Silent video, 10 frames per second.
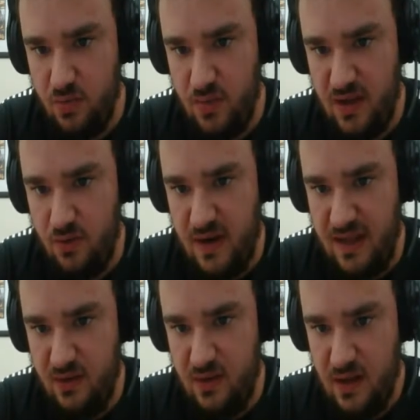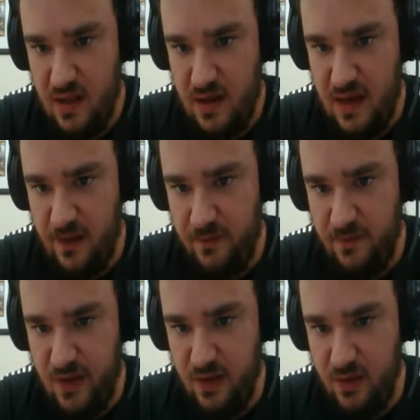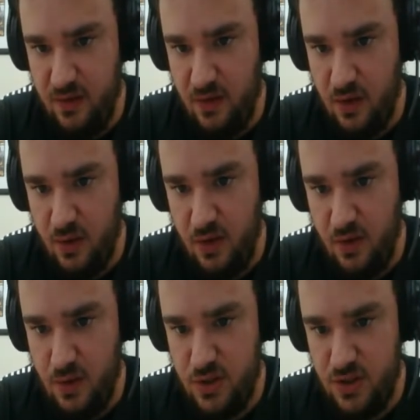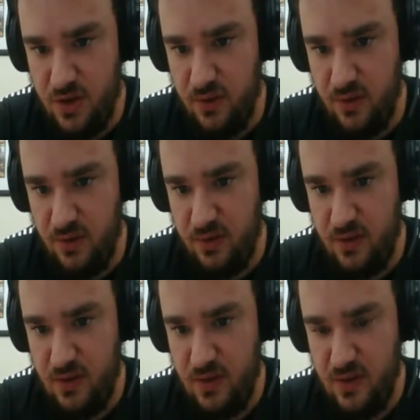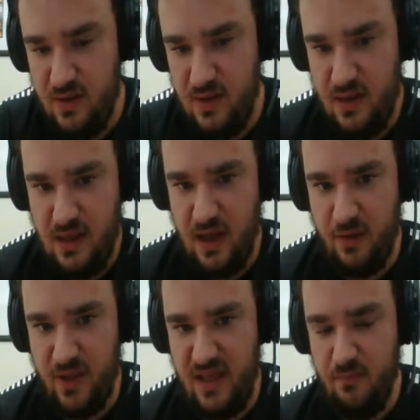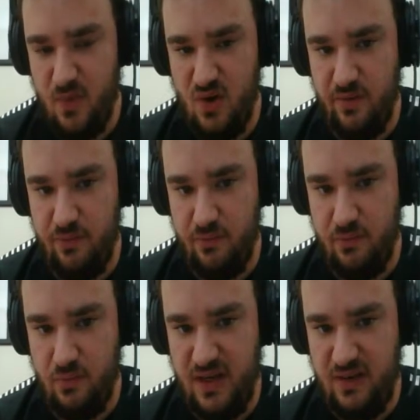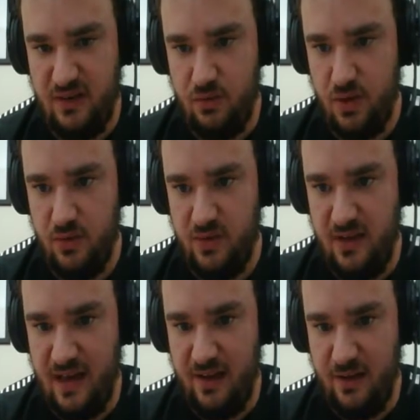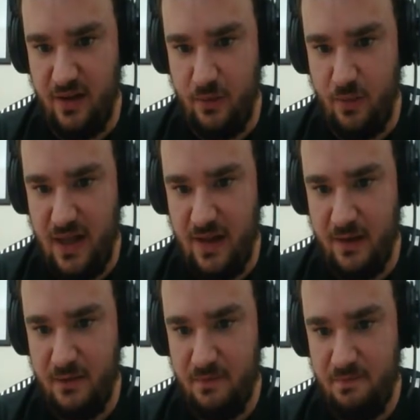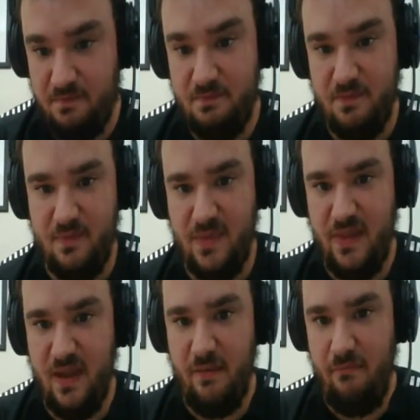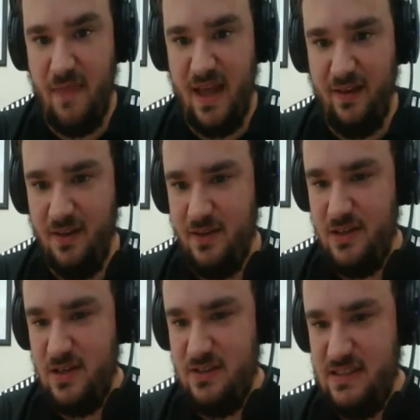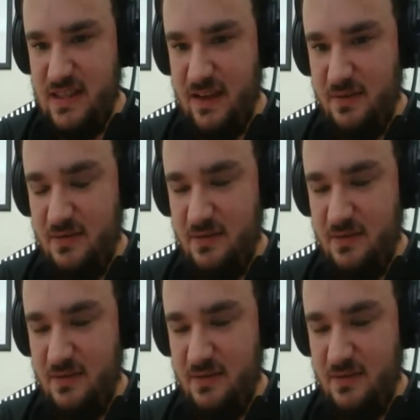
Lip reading: regrets now fall on your shoulders. And we get more of Destro's dialogue while the metal turns out.